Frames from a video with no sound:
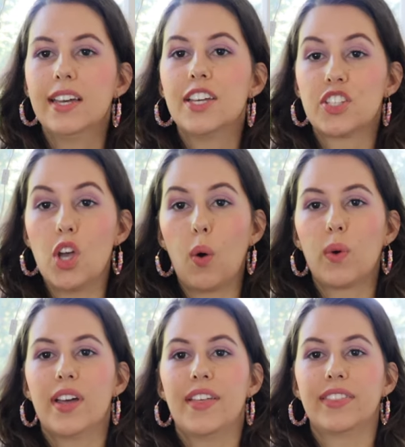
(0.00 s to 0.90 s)
So
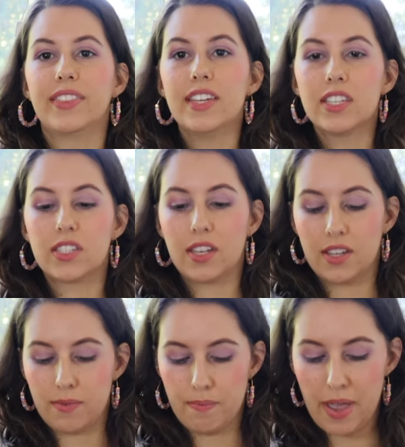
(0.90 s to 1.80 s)
this
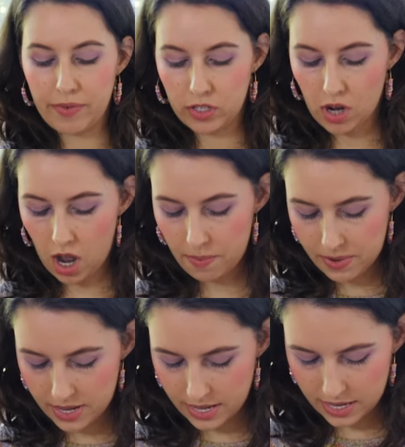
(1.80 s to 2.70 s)
Maven top
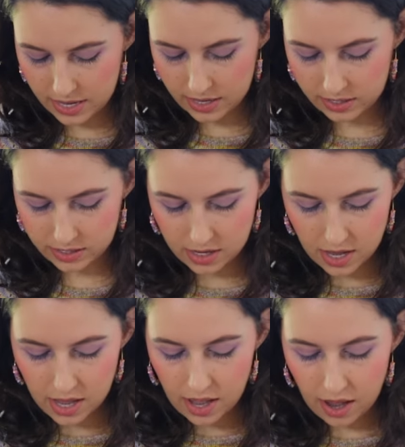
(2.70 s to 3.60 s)
is
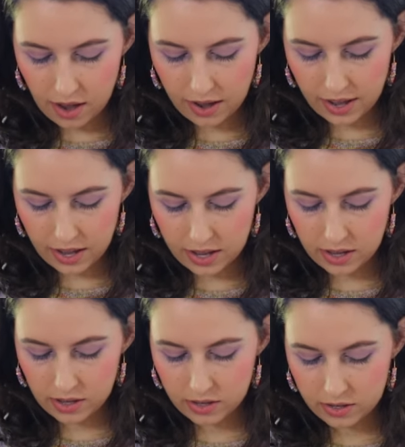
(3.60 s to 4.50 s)

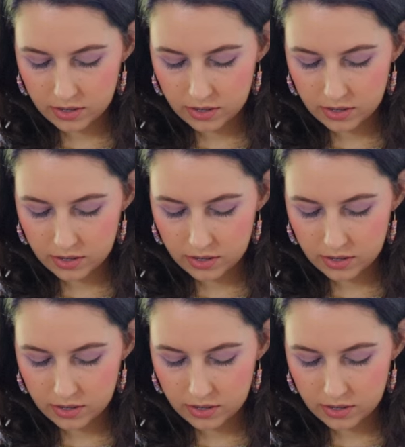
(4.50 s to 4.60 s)
I'm